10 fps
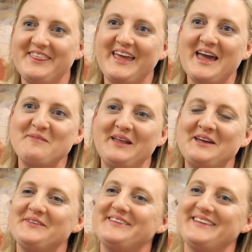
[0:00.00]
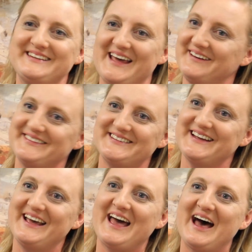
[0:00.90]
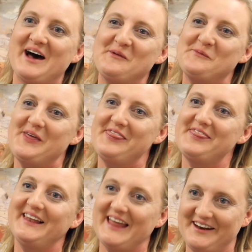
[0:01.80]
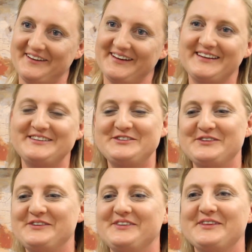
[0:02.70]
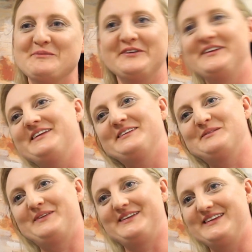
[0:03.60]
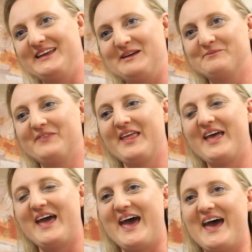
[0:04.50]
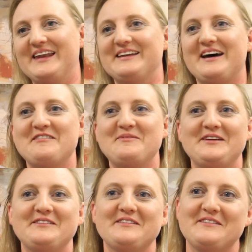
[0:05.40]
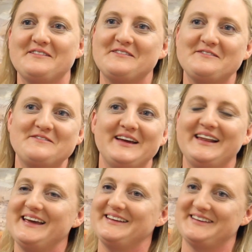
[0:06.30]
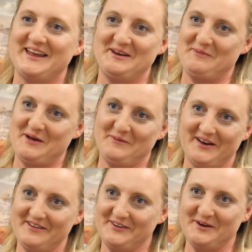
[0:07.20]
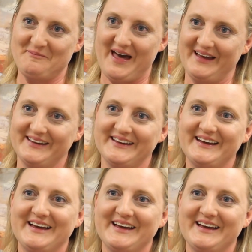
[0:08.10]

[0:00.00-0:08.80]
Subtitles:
The care plan was sent out with the letter to the multidiscipline team, and I've been really excited by what I've got back.